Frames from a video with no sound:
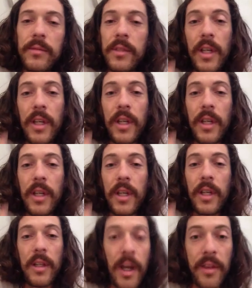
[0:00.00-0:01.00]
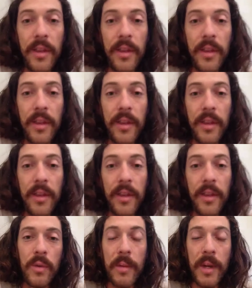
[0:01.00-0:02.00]
and I think with a lot of
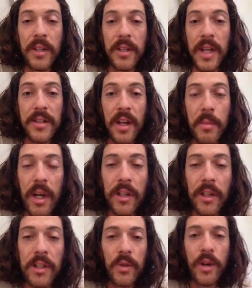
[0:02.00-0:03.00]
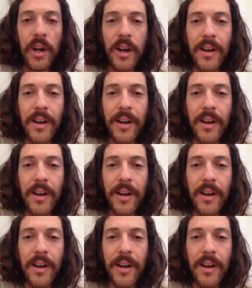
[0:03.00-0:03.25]
my success on American Ninja Warrior.